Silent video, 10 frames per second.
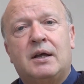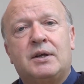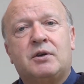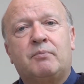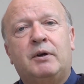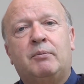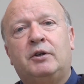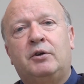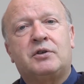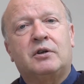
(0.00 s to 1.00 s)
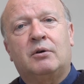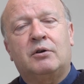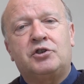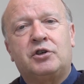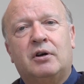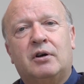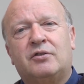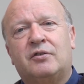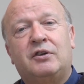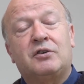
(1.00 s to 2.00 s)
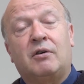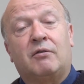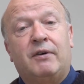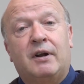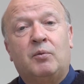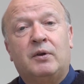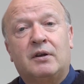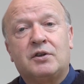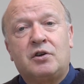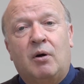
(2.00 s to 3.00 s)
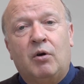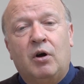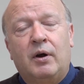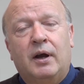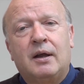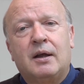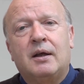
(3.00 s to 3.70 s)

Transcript: Some people used to go to church and they just got fed up with it and stopped going.